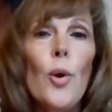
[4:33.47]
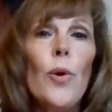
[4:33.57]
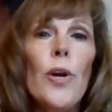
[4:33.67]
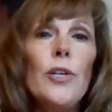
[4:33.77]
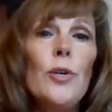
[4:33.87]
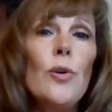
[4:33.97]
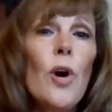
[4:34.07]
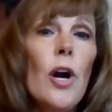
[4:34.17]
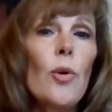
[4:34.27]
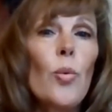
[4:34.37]
When you
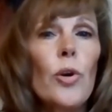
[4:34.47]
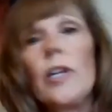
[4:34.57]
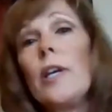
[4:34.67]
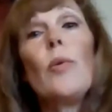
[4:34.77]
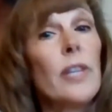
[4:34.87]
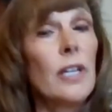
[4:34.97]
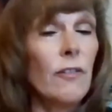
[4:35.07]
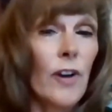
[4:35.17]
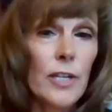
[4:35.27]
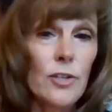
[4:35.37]
are working with an
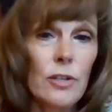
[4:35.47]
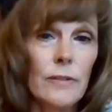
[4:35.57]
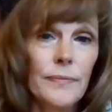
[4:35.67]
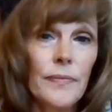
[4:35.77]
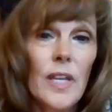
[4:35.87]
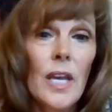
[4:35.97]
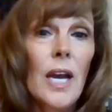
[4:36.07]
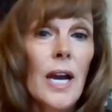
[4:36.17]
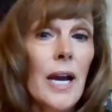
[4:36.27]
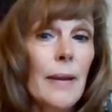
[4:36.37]
advisor,
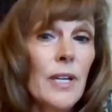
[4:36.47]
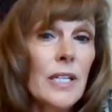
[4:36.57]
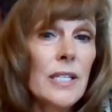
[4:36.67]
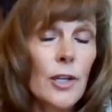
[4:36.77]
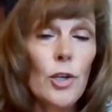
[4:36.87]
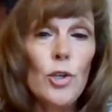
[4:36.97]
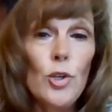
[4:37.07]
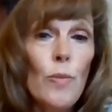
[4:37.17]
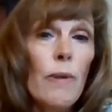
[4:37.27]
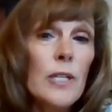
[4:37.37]
I'm going to tell you,
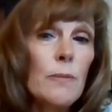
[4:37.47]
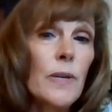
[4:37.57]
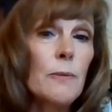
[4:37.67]
you must